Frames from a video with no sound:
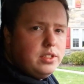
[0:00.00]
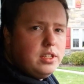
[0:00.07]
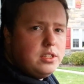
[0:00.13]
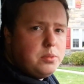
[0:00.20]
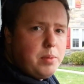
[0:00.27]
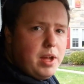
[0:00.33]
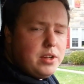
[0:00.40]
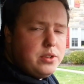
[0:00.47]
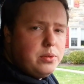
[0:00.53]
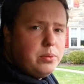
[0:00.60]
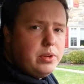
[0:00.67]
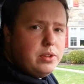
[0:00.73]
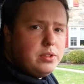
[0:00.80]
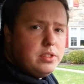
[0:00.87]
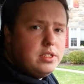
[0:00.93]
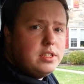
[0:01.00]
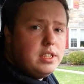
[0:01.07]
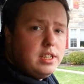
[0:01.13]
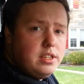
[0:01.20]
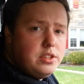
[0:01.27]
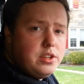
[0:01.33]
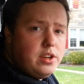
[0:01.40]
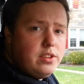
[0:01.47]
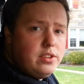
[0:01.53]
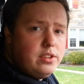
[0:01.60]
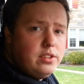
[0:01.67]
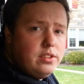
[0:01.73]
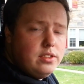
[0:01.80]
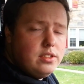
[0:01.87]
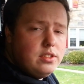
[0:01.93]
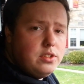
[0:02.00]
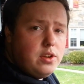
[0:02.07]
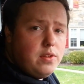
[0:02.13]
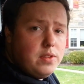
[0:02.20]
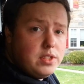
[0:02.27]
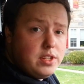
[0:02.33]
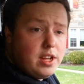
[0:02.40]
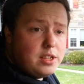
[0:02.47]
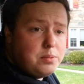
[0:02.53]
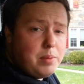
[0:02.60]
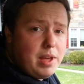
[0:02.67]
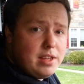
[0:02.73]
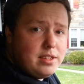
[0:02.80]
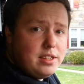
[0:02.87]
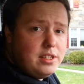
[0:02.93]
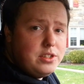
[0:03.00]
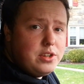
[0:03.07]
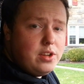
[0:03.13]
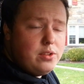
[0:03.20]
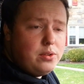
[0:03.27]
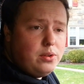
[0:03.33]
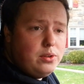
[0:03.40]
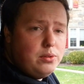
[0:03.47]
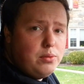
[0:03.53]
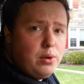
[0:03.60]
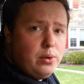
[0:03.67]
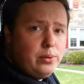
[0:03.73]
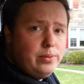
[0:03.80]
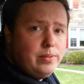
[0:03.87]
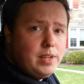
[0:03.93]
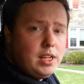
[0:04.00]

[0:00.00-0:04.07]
Dispatcher, we used to see each other, service techs passing each other on the road.